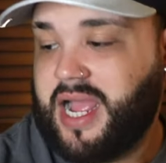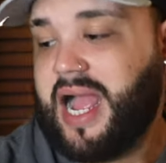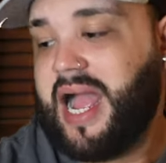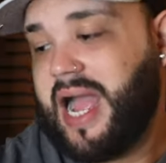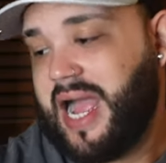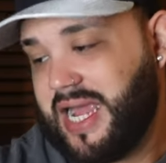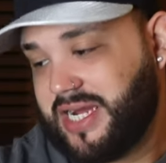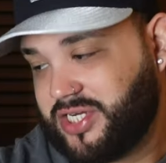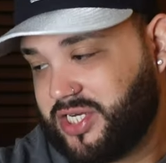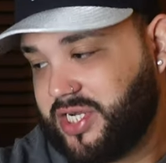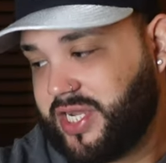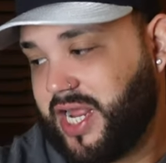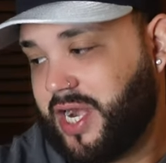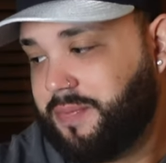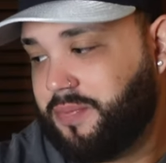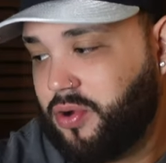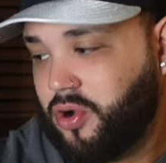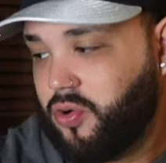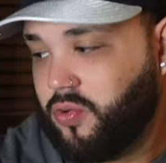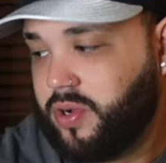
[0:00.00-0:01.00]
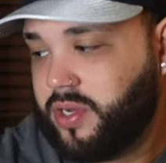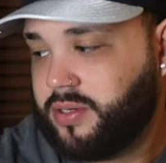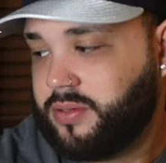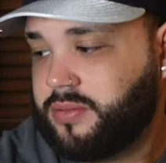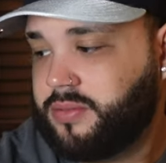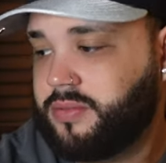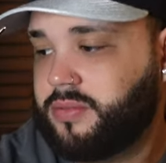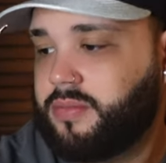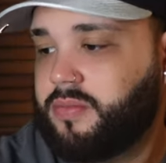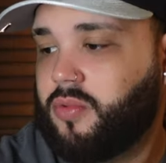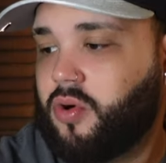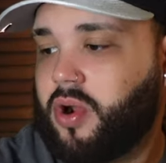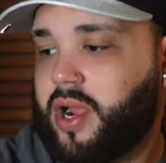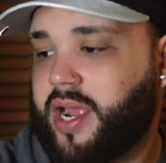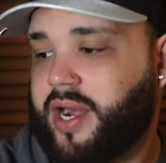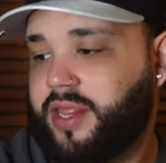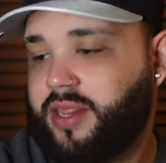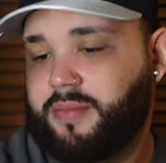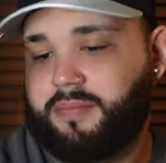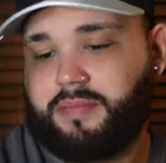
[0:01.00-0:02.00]
I actually got to pull one more
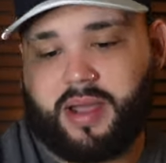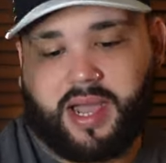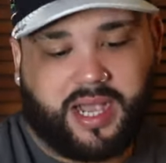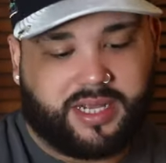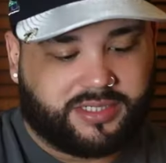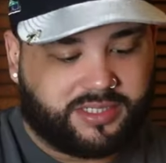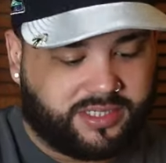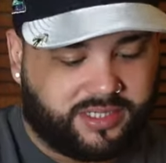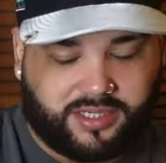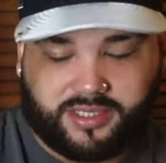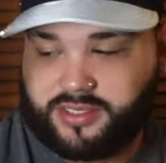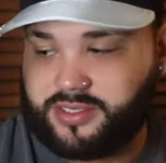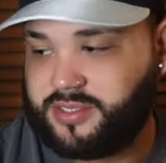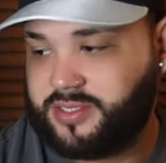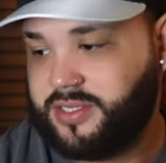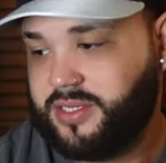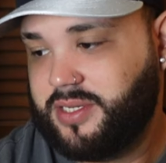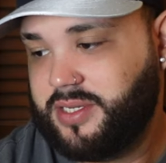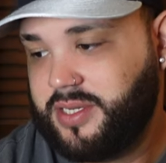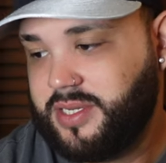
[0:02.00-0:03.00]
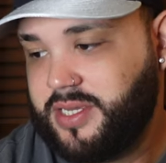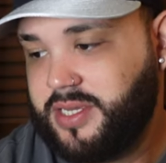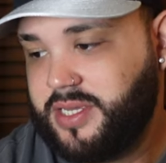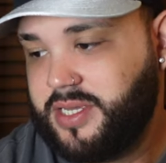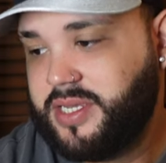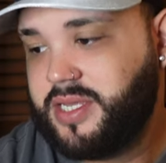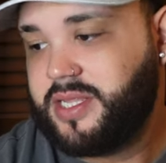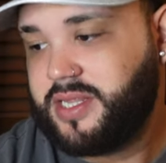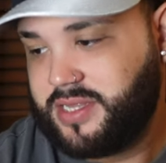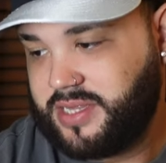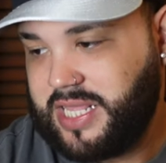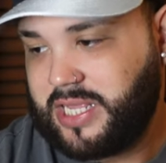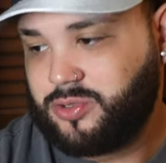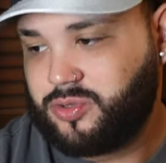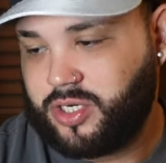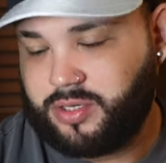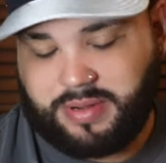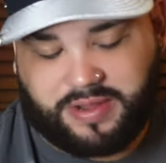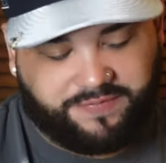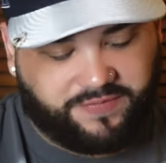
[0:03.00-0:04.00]
out of the box because that's
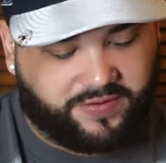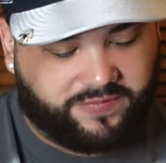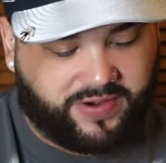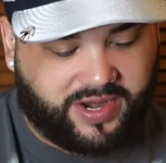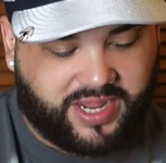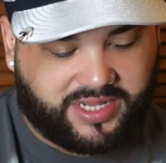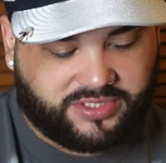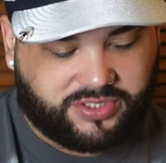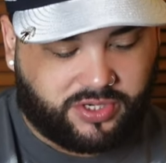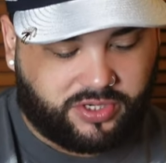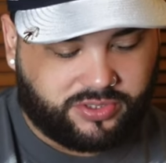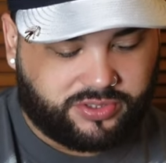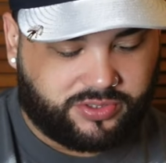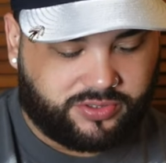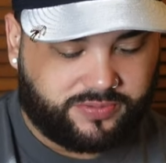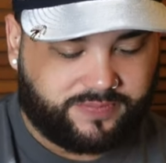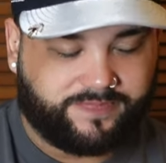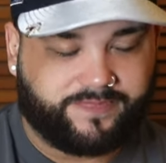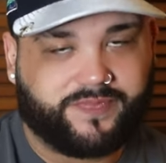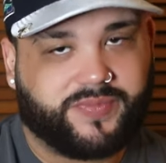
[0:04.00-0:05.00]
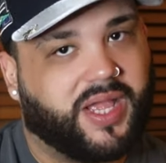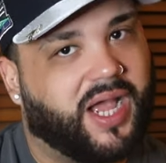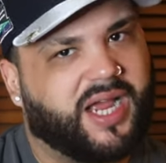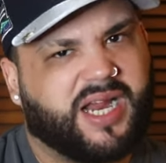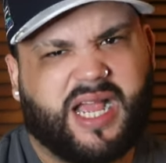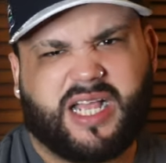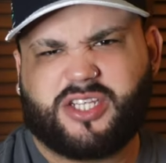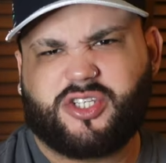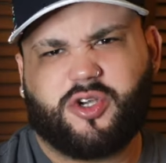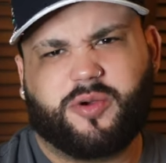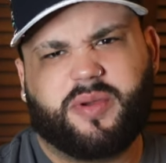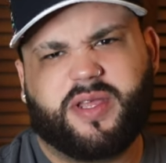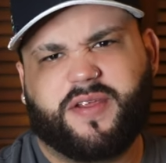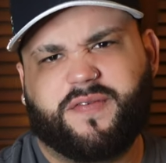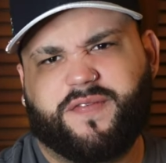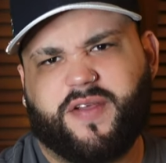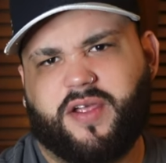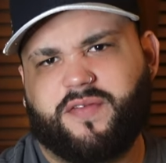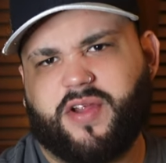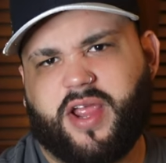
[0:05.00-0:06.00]
one of my favorite hats also. I got so many
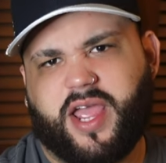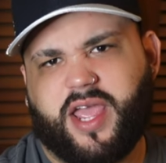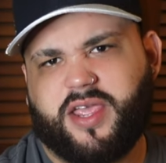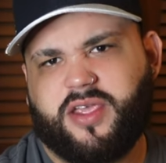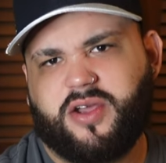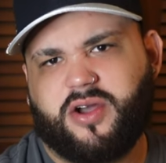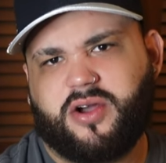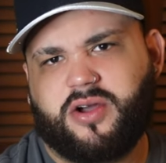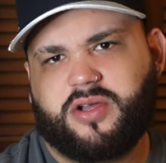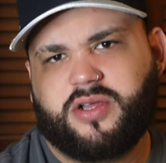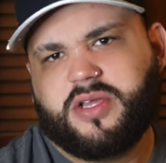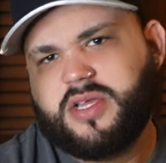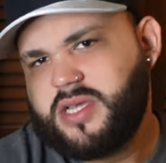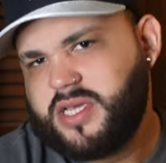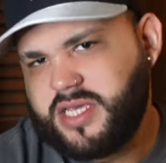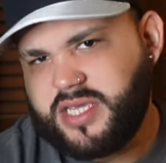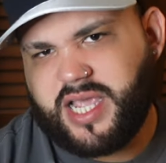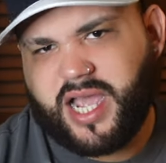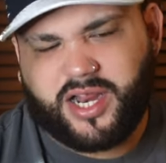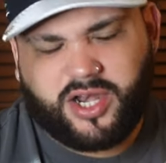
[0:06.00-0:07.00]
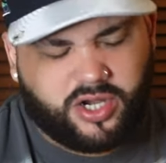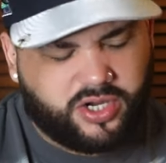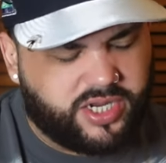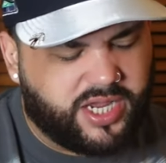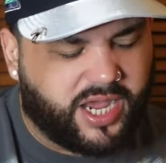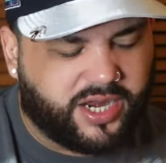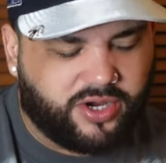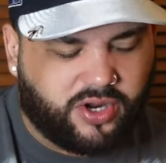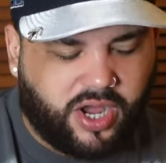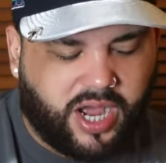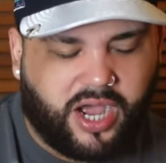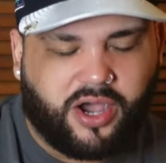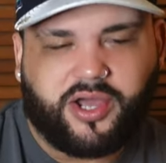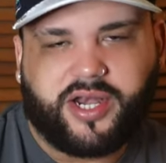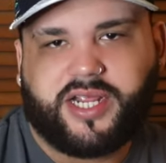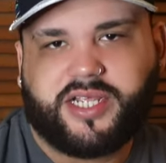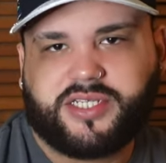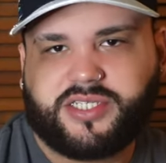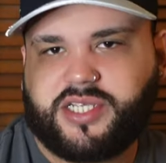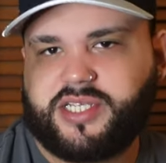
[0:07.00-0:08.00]
favorite hats, y'all. Y'all know how
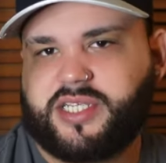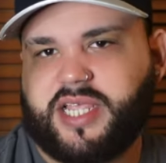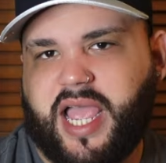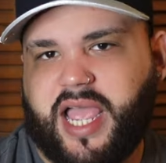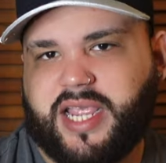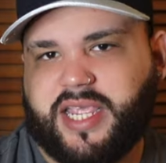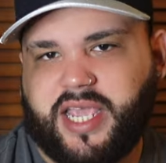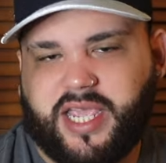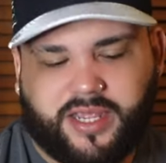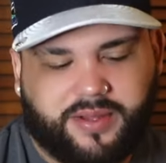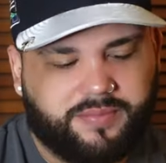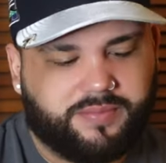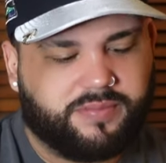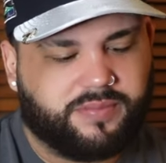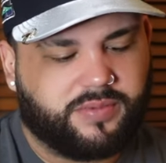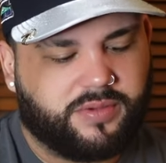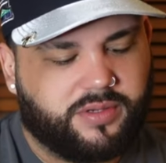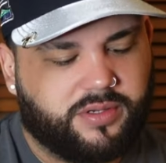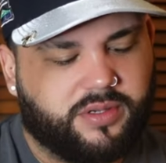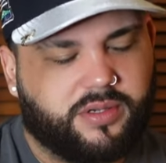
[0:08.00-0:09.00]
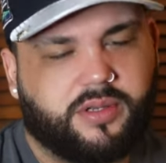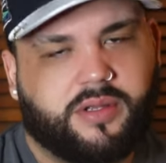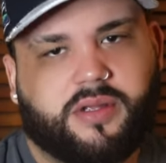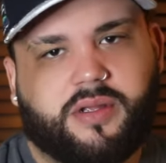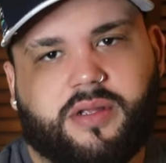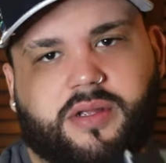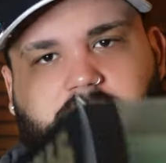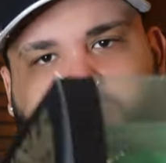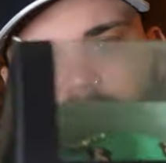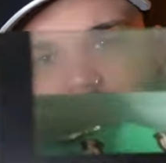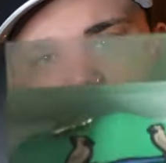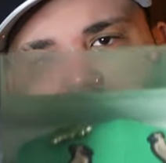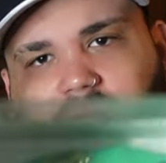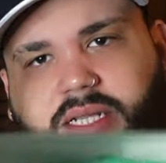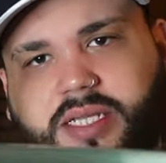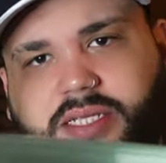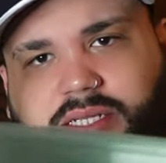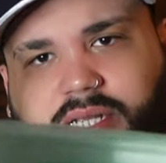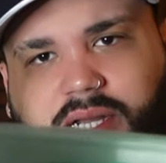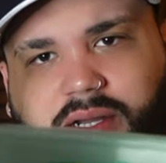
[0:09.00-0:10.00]
it is, this hat game. Check
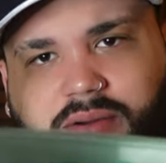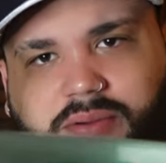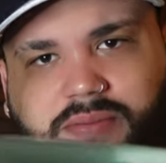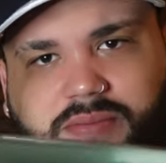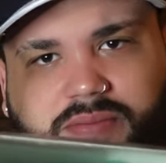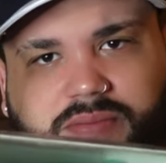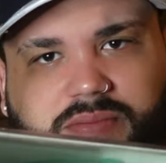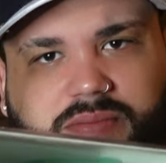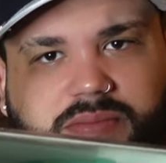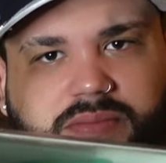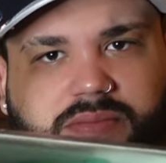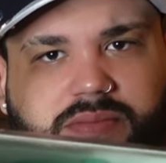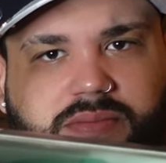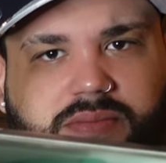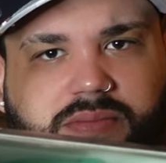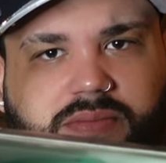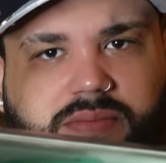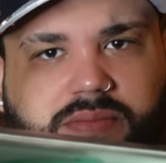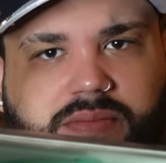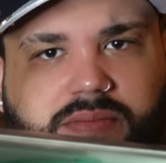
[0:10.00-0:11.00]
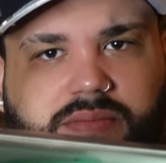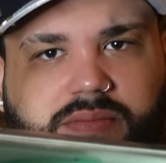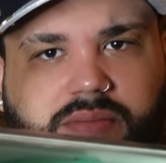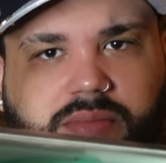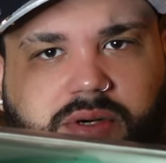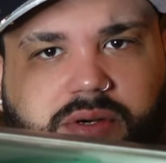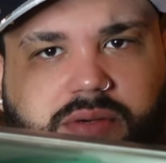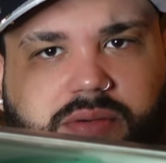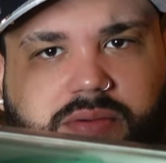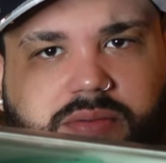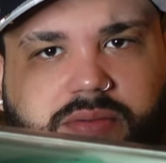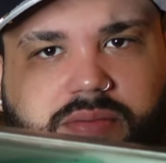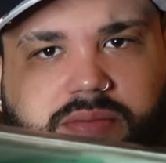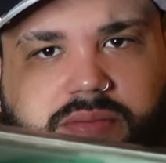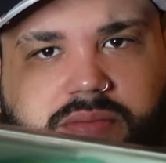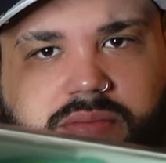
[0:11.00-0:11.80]
this out. Boom.